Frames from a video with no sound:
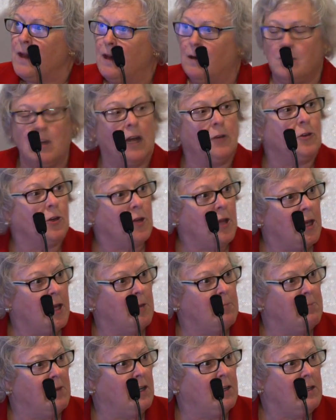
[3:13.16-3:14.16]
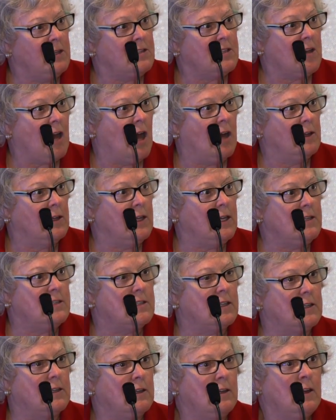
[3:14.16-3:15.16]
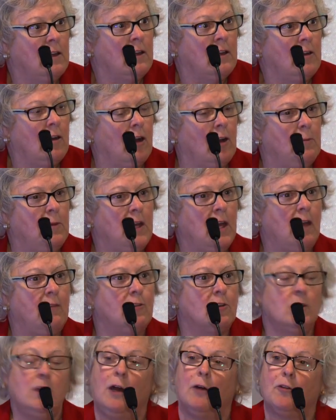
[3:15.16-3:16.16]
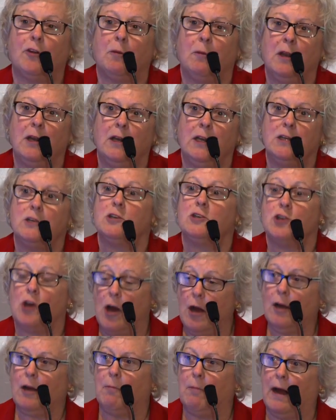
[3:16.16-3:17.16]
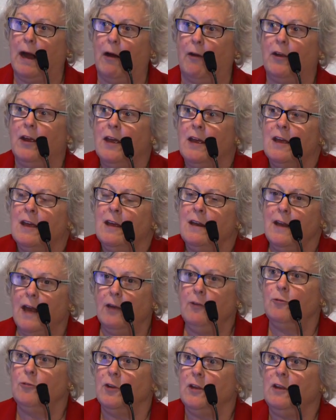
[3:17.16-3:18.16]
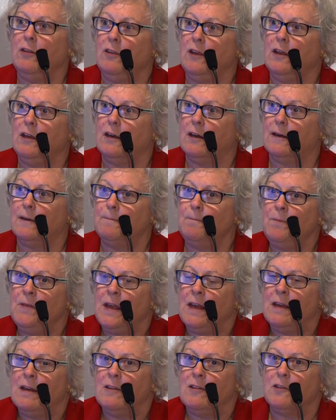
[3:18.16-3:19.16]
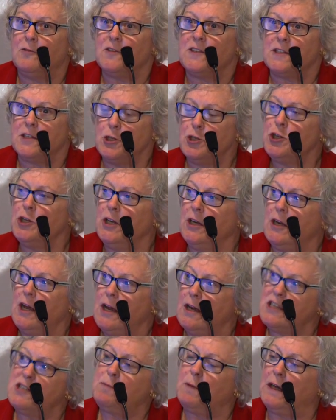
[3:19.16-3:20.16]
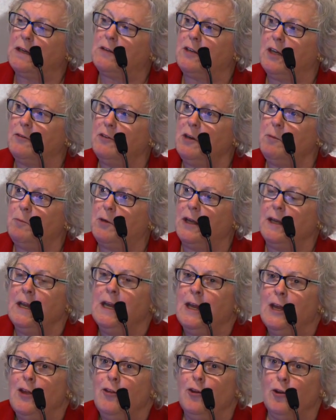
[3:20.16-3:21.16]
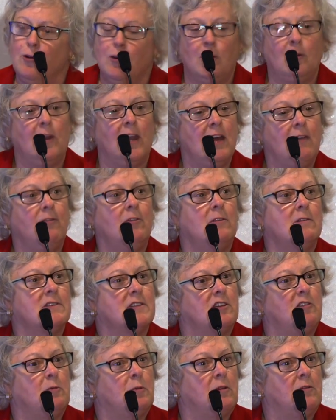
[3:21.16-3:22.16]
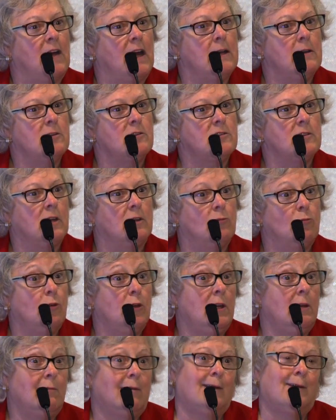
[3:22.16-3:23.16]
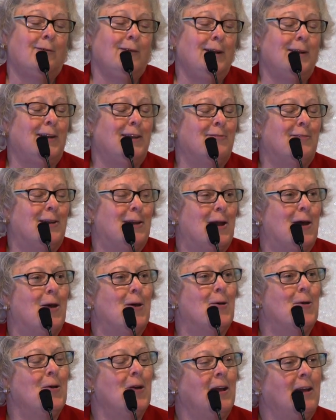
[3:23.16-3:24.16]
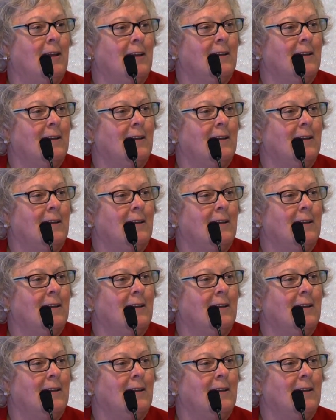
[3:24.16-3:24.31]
Dr. Kim and his colleagues in our behavioral health community to talk about not only the physician aspect of it, but there are levels of providers that we don't even know